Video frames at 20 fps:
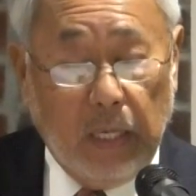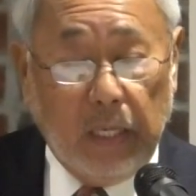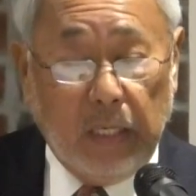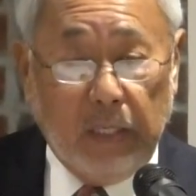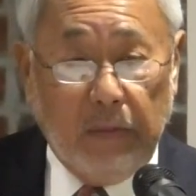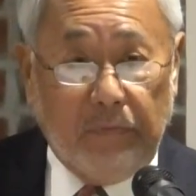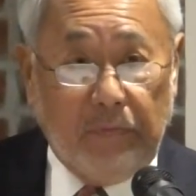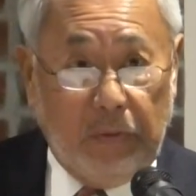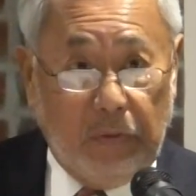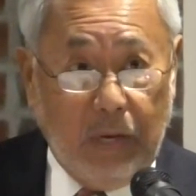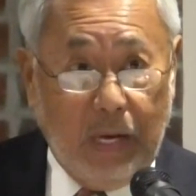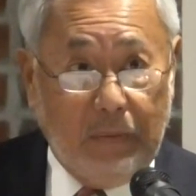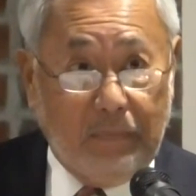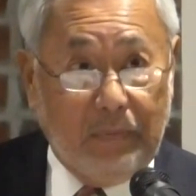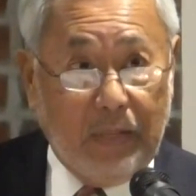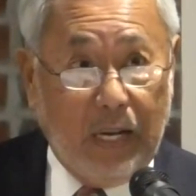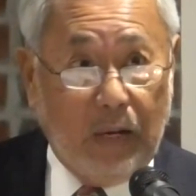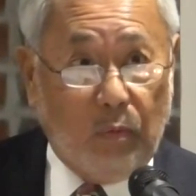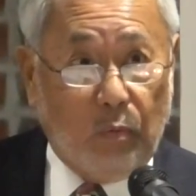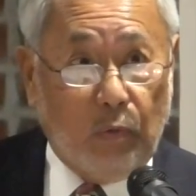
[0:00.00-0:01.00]
And if you
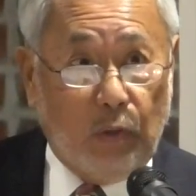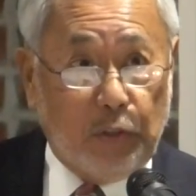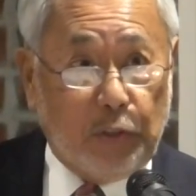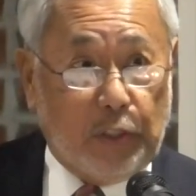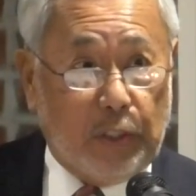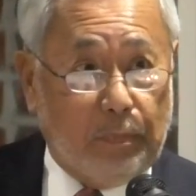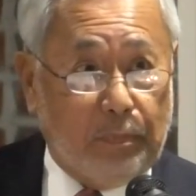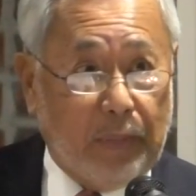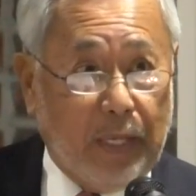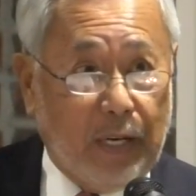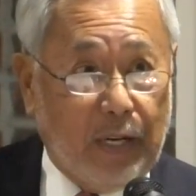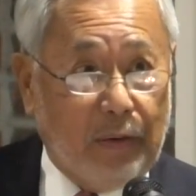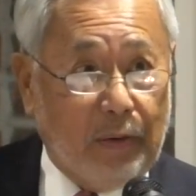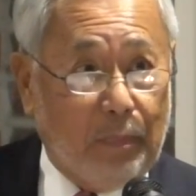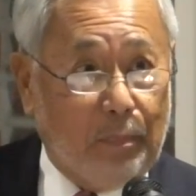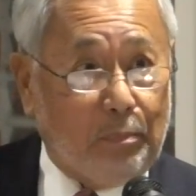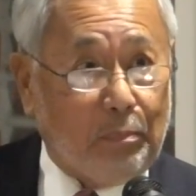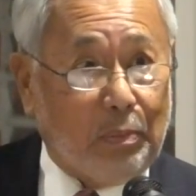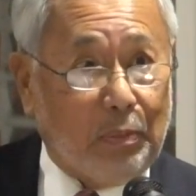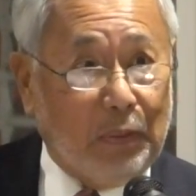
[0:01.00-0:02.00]
have not worshiped
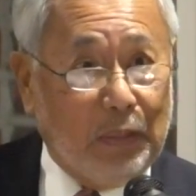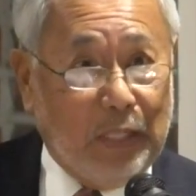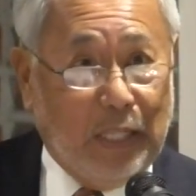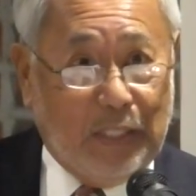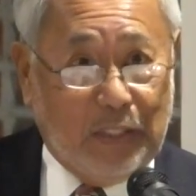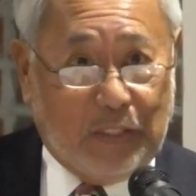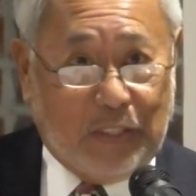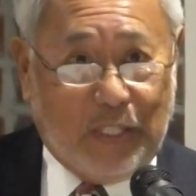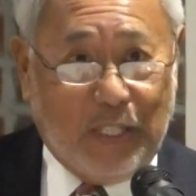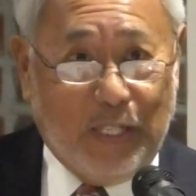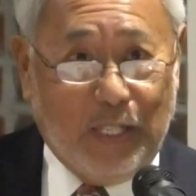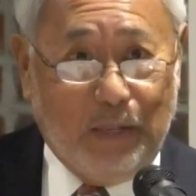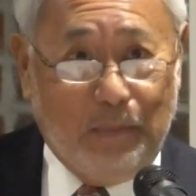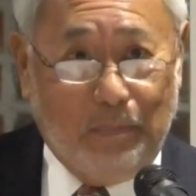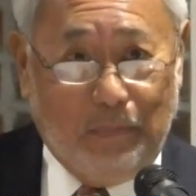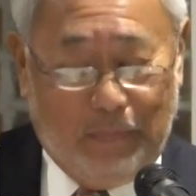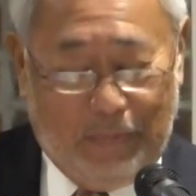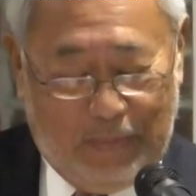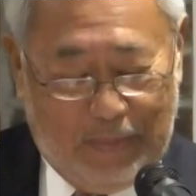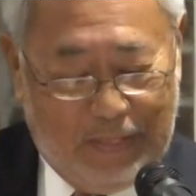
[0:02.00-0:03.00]
there, please
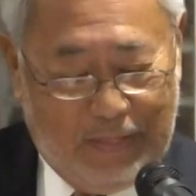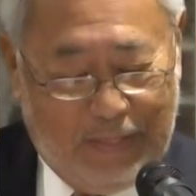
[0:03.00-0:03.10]
come.